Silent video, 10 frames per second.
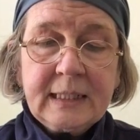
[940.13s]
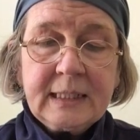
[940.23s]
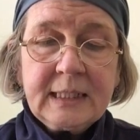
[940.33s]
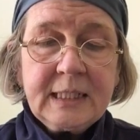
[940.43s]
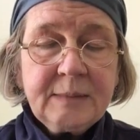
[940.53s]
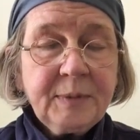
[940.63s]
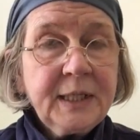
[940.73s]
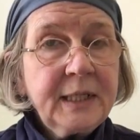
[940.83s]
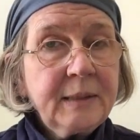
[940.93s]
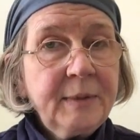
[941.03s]

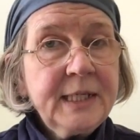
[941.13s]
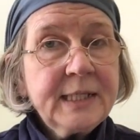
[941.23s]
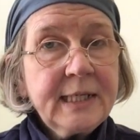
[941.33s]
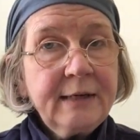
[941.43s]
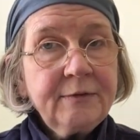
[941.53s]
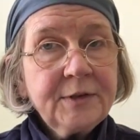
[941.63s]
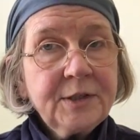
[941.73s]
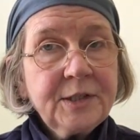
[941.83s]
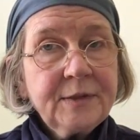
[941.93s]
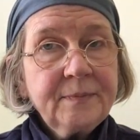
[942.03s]
despite the best
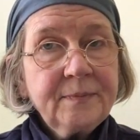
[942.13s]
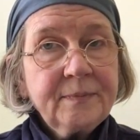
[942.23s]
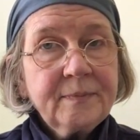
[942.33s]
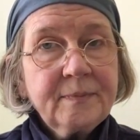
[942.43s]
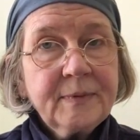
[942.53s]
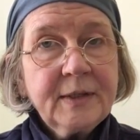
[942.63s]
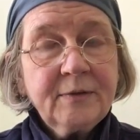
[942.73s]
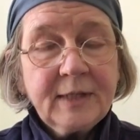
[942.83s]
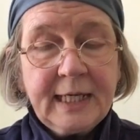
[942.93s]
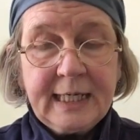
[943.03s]
efforts of
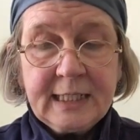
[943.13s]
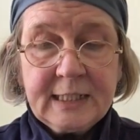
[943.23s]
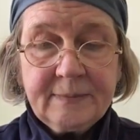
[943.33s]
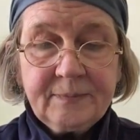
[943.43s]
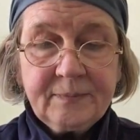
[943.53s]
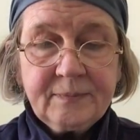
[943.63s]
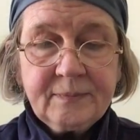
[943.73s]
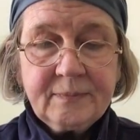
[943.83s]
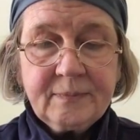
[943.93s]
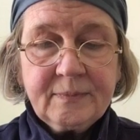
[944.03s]
the cat.
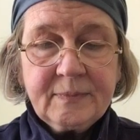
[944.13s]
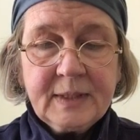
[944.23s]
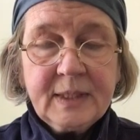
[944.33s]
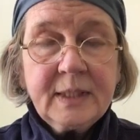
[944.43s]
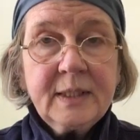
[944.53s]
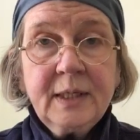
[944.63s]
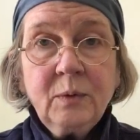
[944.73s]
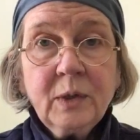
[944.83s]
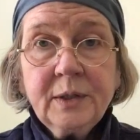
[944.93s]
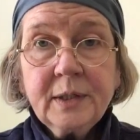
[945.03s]
No
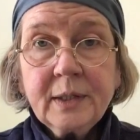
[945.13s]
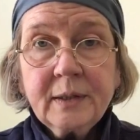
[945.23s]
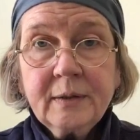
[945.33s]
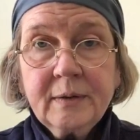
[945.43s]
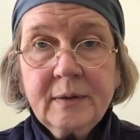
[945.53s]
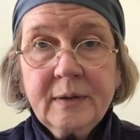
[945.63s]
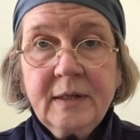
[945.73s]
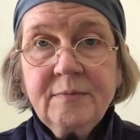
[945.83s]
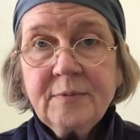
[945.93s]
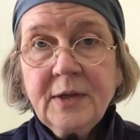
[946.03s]
wonder,
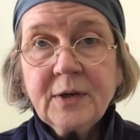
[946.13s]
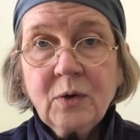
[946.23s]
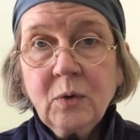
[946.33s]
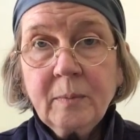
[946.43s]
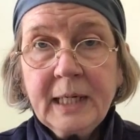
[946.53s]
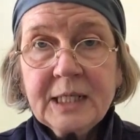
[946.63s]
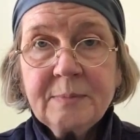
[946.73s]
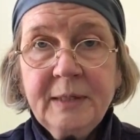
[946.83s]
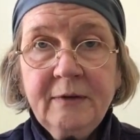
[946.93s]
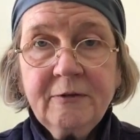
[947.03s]
if Brother Cormac's
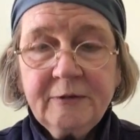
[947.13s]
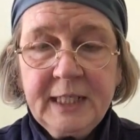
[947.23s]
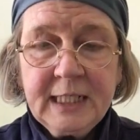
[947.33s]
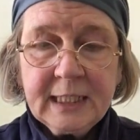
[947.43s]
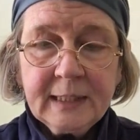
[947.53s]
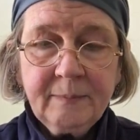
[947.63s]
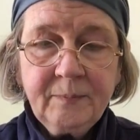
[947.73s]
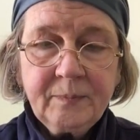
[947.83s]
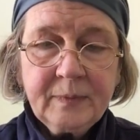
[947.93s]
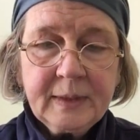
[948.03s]
been feeding them.
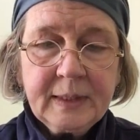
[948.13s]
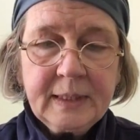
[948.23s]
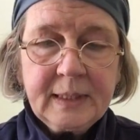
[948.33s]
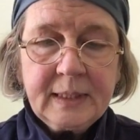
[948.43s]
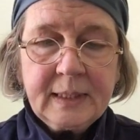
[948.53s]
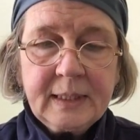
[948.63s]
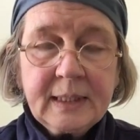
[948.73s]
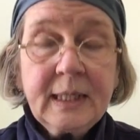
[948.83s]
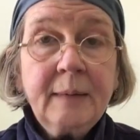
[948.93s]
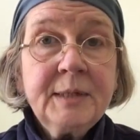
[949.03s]

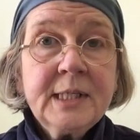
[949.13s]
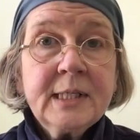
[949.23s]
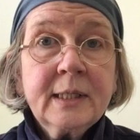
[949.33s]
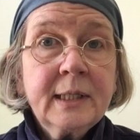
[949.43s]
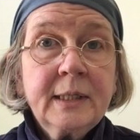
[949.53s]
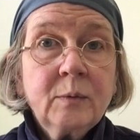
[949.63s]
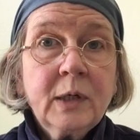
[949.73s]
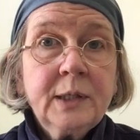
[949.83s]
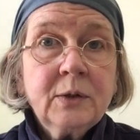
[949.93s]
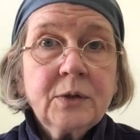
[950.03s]
Come inside,
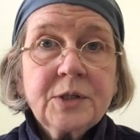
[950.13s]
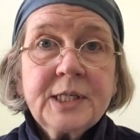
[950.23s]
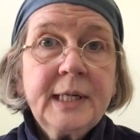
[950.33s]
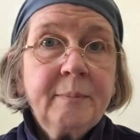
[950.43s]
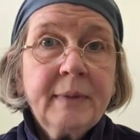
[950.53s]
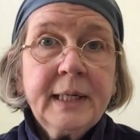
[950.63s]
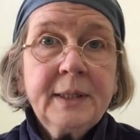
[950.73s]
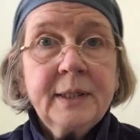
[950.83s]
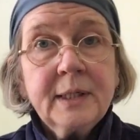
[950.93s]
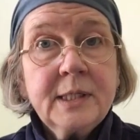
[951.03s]
why not? Same man,
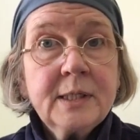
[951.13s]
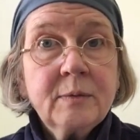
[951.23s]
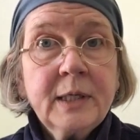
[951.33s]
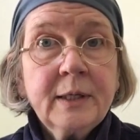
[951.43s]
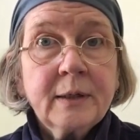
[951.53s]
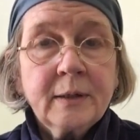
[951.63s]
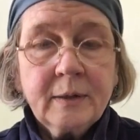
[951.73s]
nicer weather.